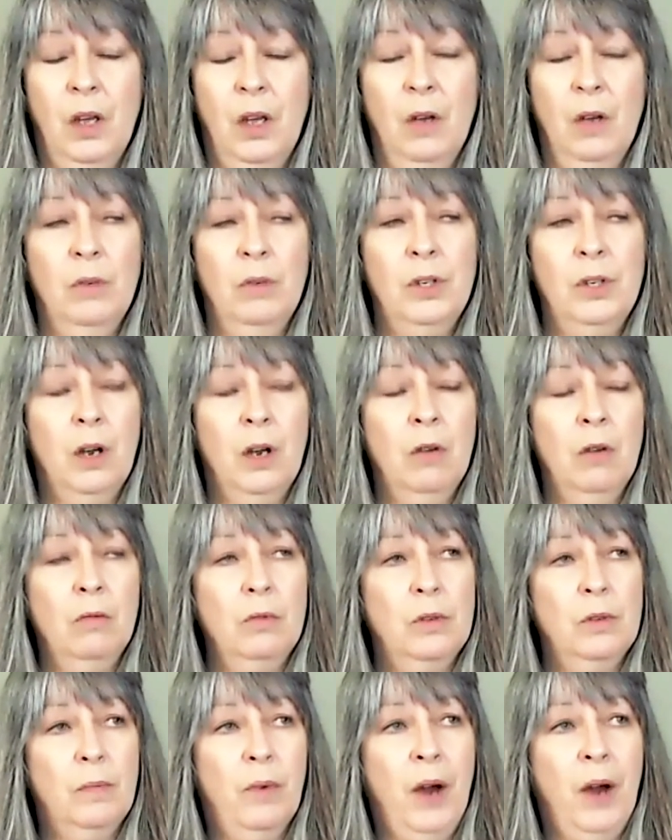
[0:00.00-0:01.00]
We
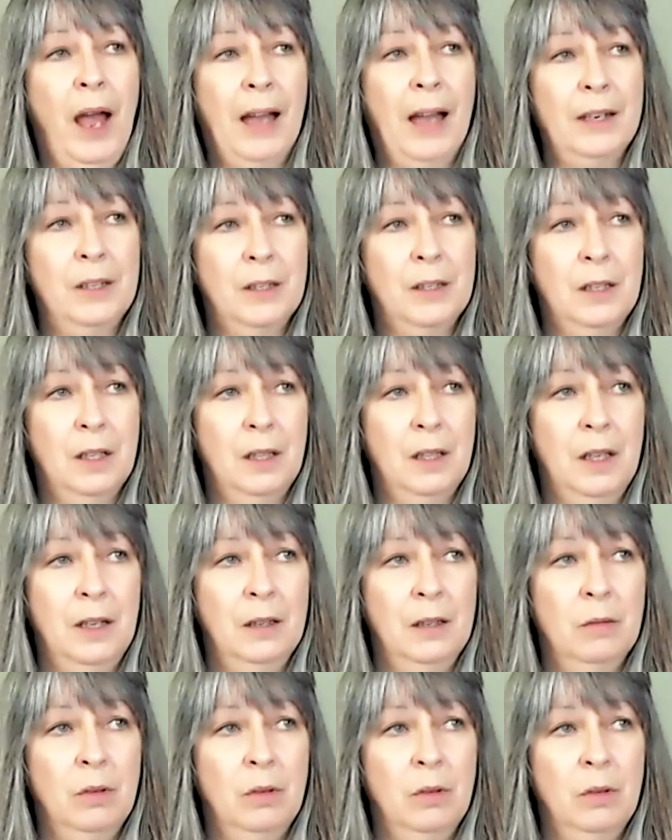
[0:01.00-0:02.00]
don't practice the
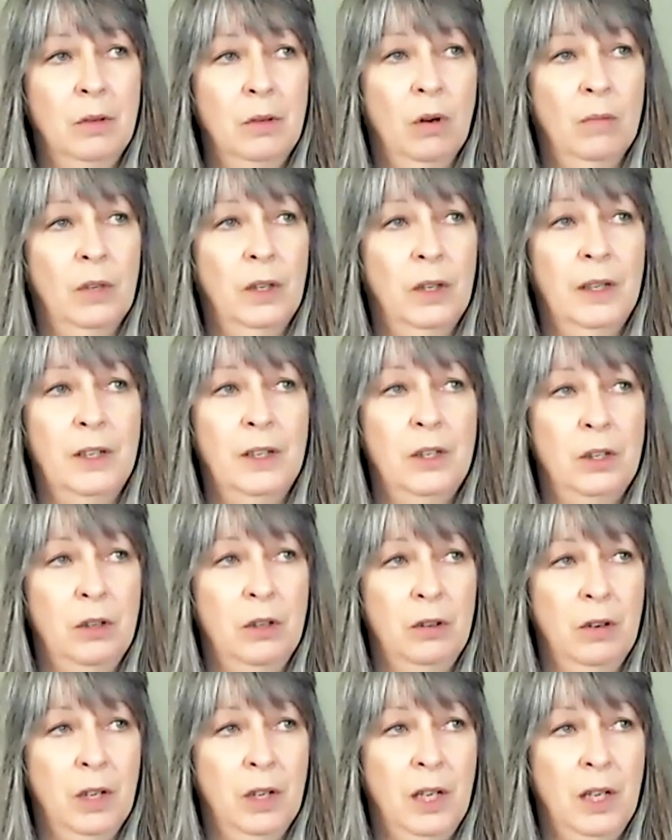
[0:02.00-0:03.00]
things we normally
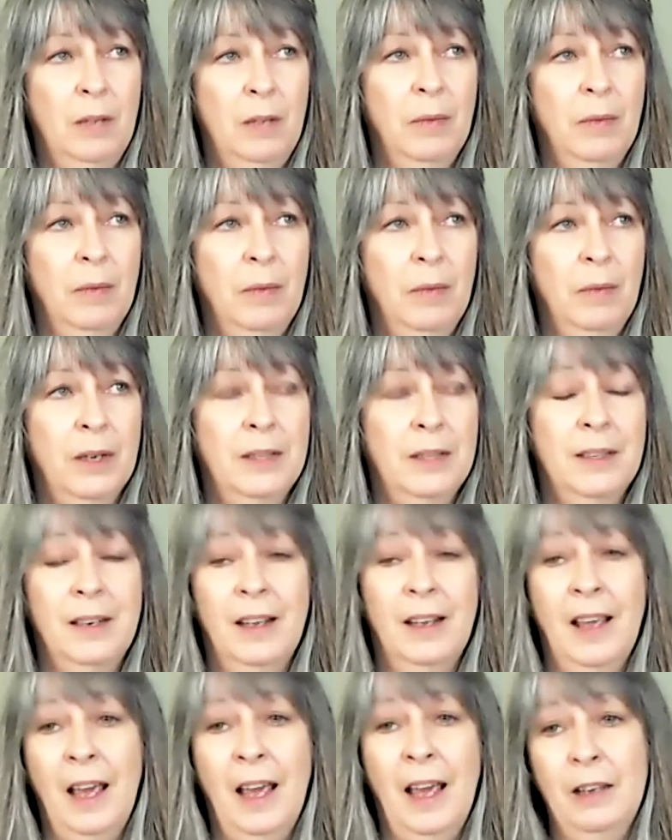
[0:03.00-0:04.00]
do to keep us
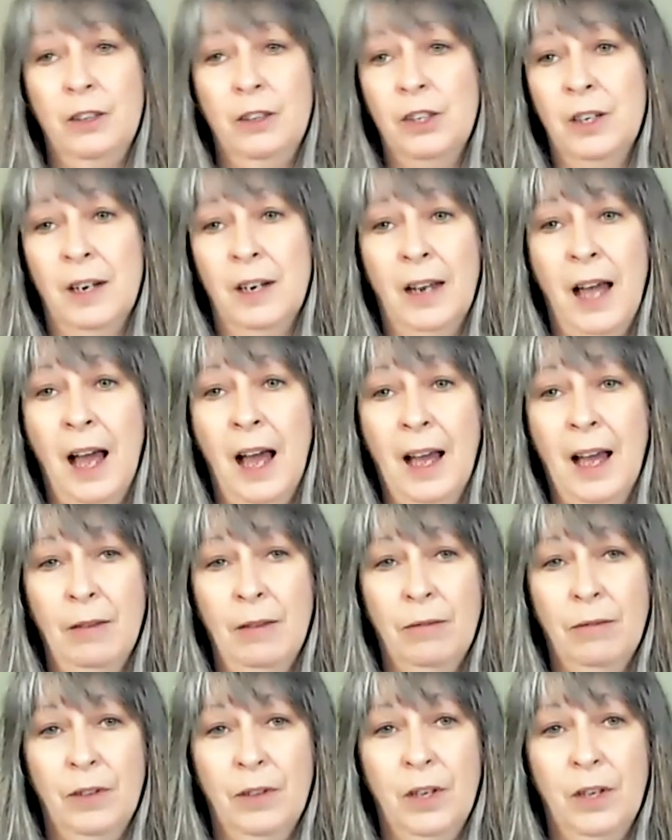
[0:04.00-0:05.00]
engaged in
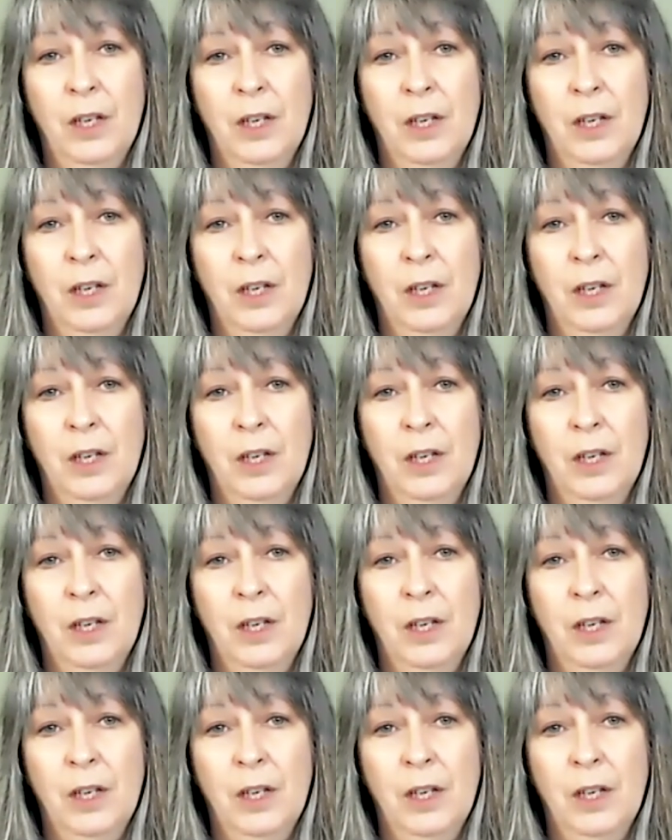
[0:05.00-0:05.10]
life,